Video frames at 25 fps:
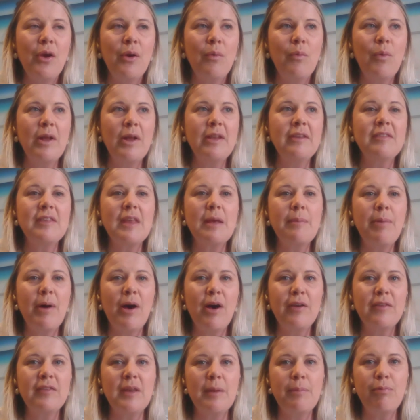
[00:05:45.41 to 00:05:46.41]
once they
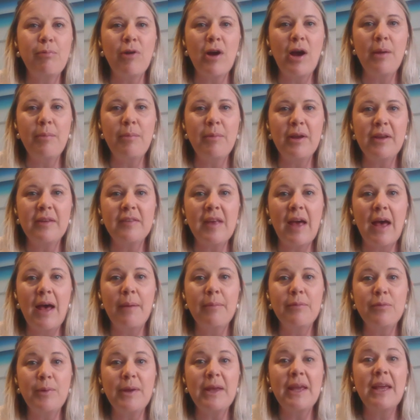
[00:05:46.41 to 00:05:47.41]
pass their primary
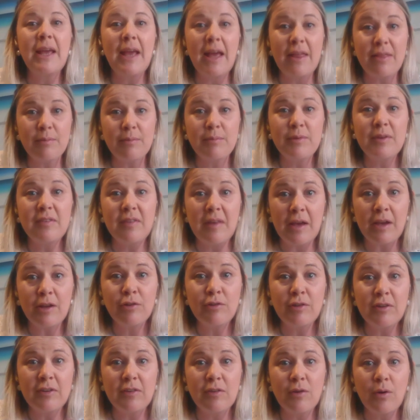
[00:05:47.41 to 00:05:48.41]
exams, we can get them to
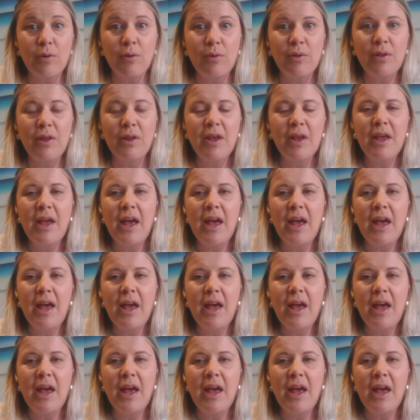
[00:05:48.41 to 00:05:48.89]
secondary school,